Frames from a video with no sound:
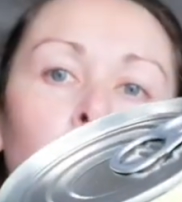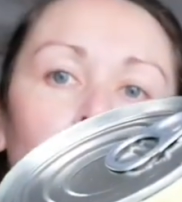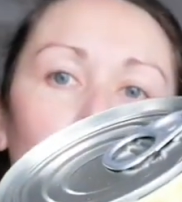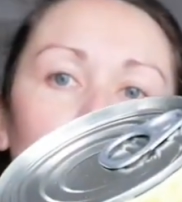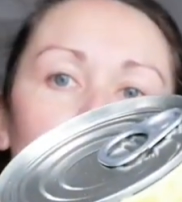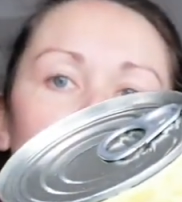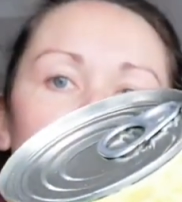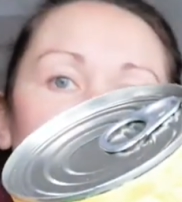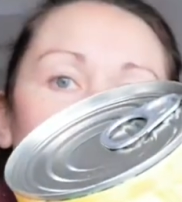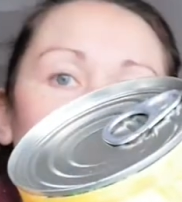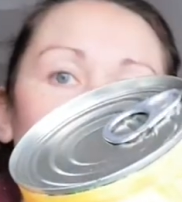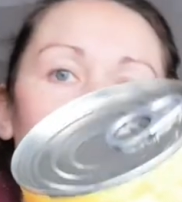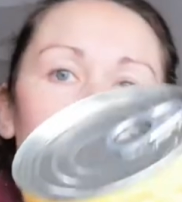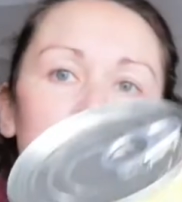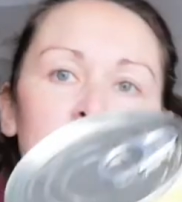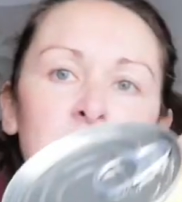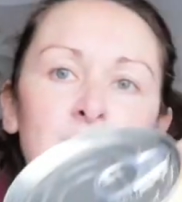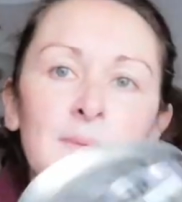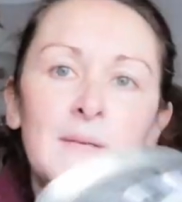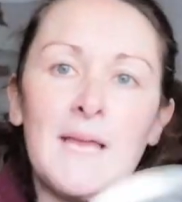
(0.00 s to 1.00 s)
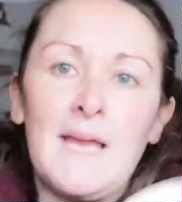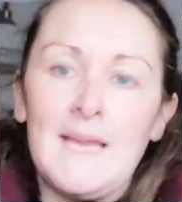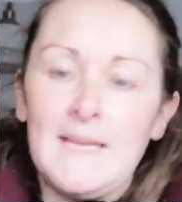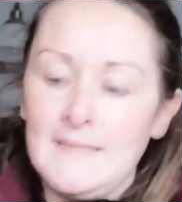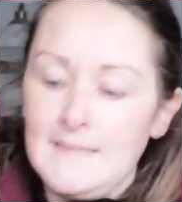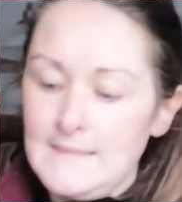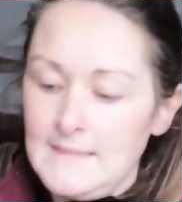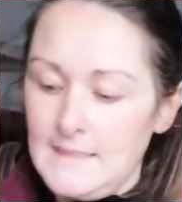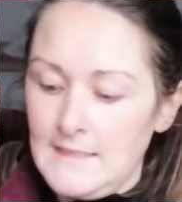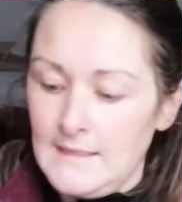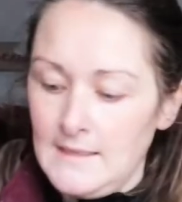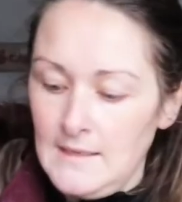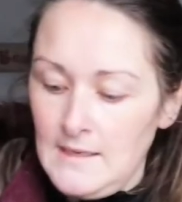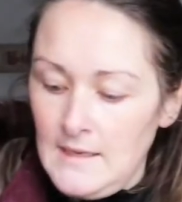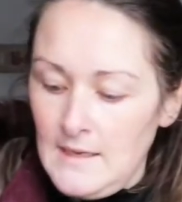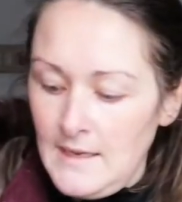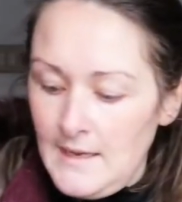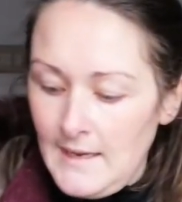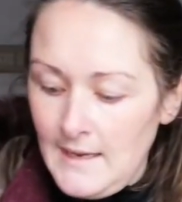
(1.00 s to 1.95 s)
No, just normal spaghetti.